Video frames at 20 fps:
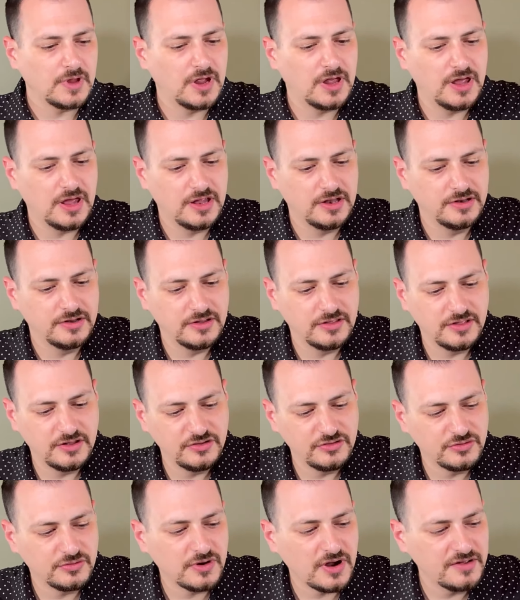And
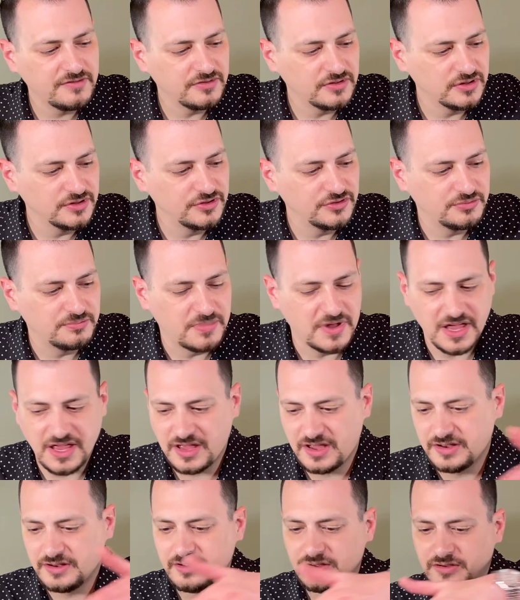this rifle is
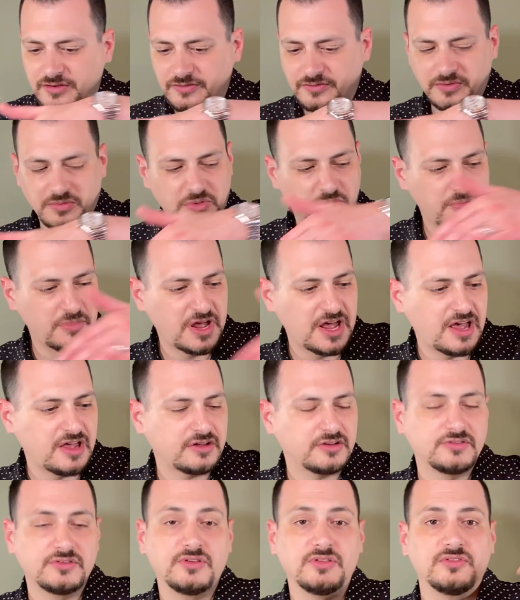bed from the
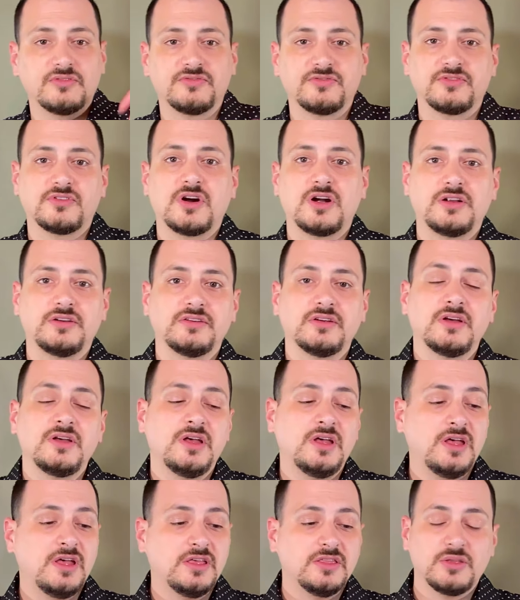back to the front.
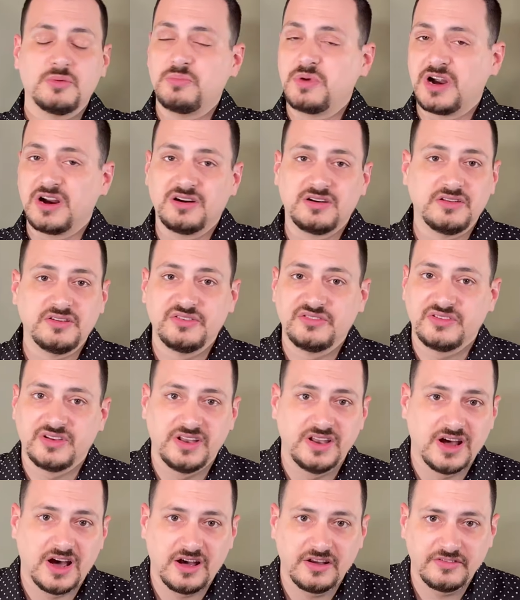The barrel is
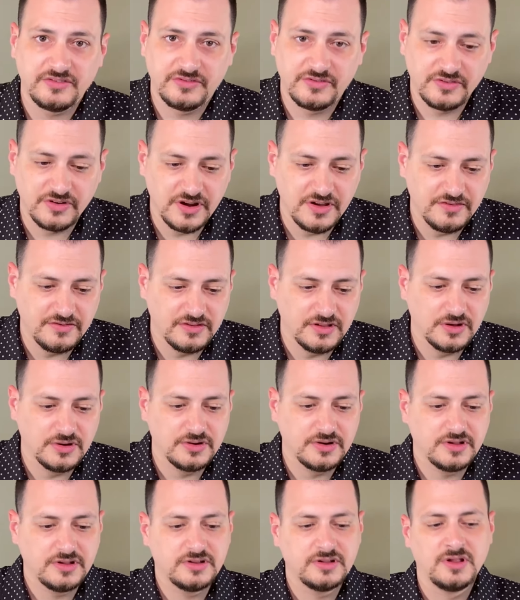not free
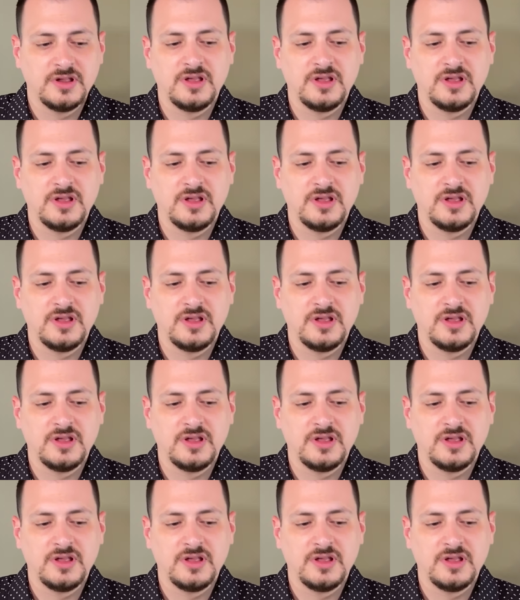floated.